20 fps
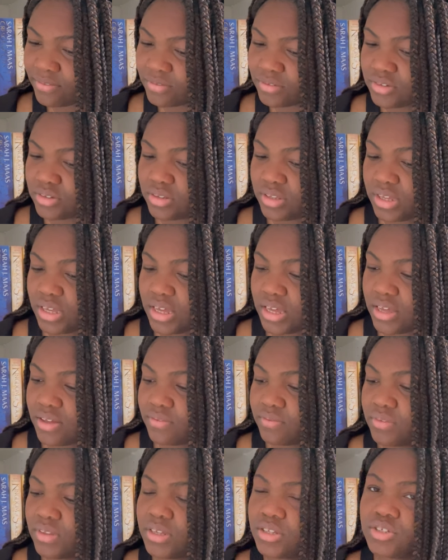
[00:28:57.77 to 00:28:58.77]
do they have,
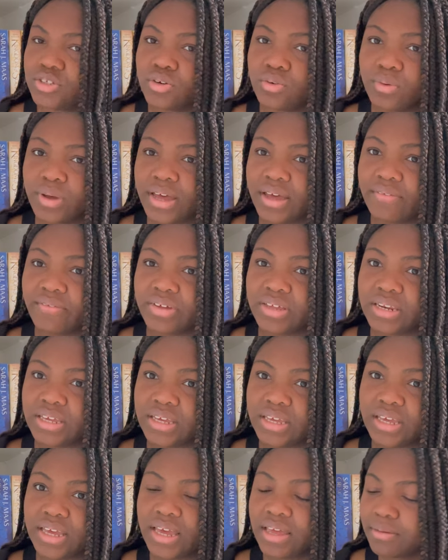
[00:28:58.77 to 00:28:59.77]
they don't have
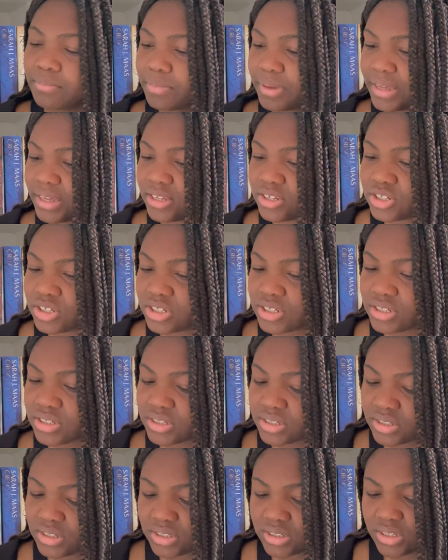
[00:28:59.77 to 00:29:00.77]
any end
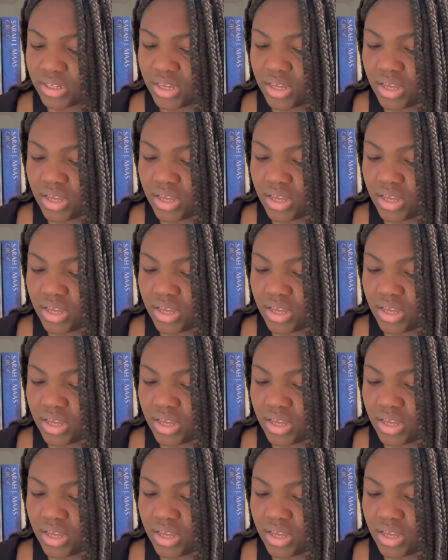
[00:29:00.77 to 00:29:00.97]
pages.